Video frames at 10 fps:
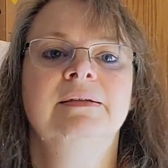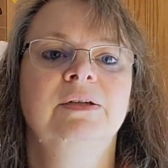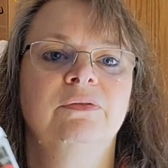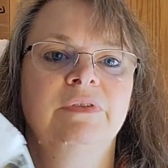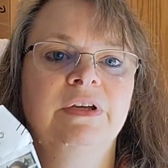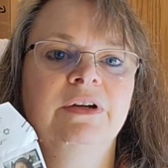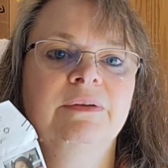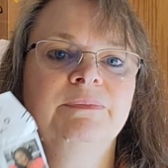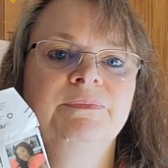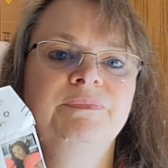Go figure.
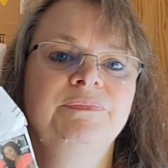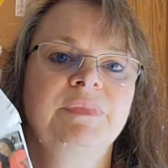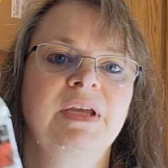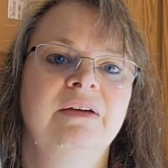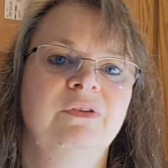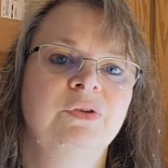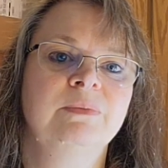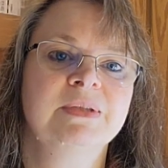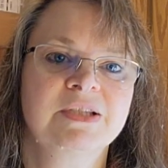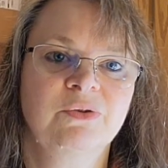I've only
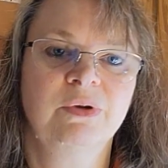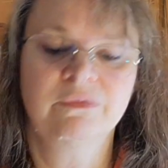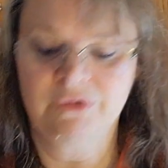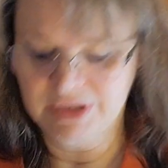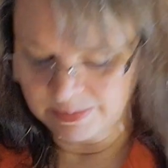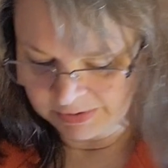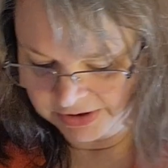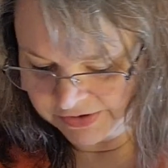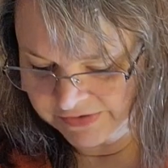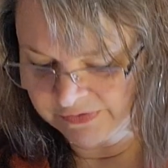been sewing for a couple
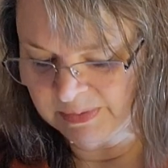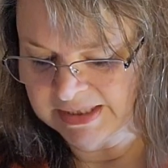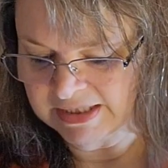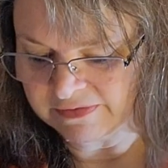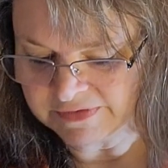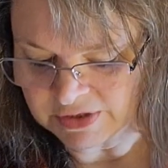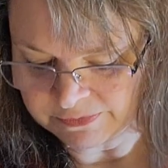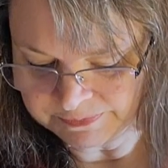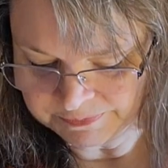years for myself, so